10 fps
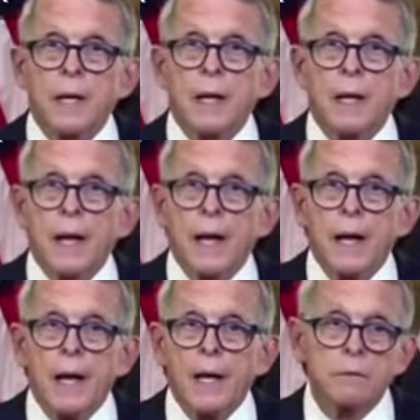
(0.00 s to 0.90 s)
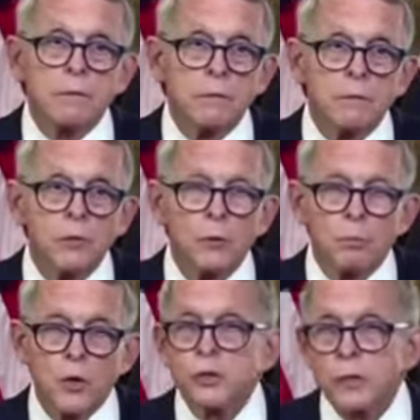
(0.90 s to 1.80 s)
and to a
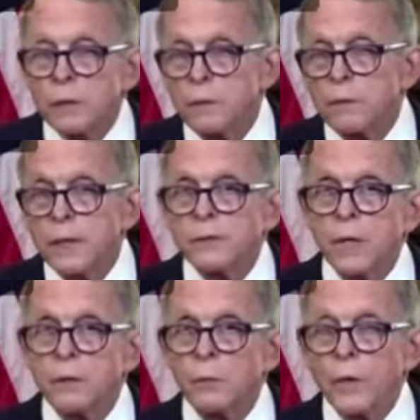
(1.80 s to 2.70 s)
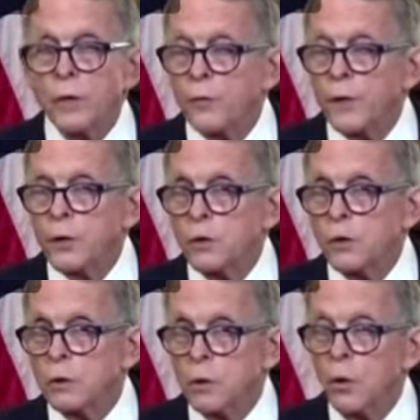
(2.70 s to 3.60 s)
person, they said, we don't think you
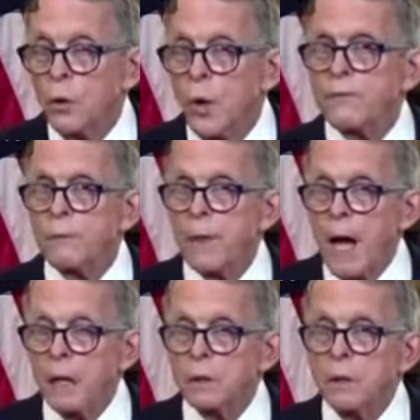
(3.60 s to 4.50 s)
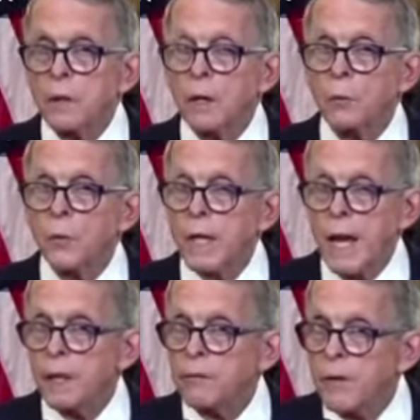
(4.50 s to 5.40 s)
can go away from that. We can't
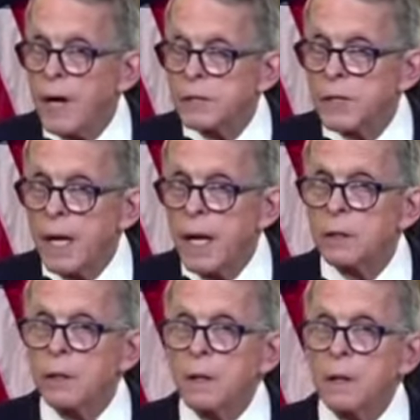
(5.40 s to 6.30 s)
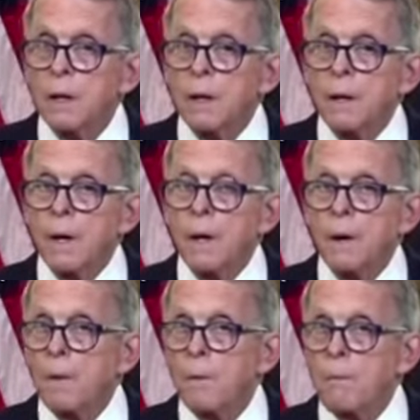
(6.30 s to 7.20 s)
advise that
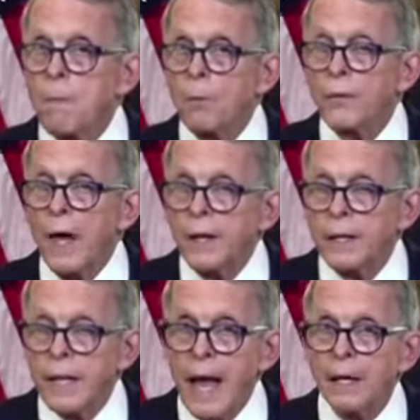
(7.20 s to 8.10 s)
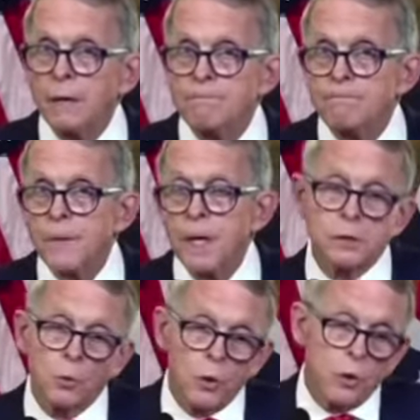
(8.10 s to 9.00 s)
without any data.
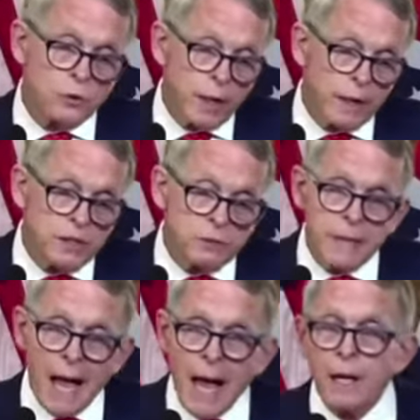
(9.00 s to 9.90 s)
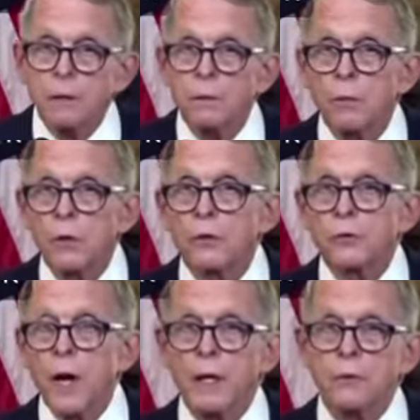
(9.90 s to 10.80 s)
So we're going to try to get some data. We're going to
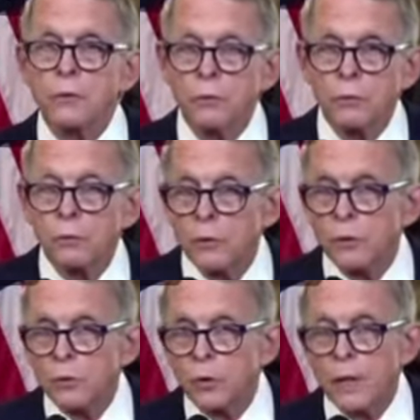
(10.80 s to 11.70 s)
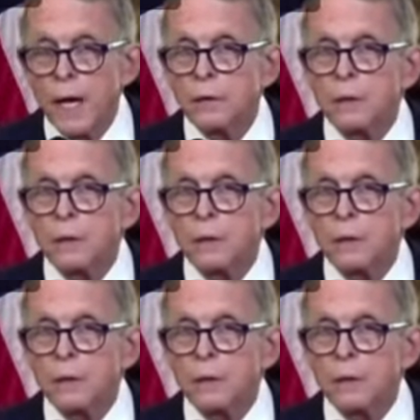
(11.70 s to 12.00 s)
try to look at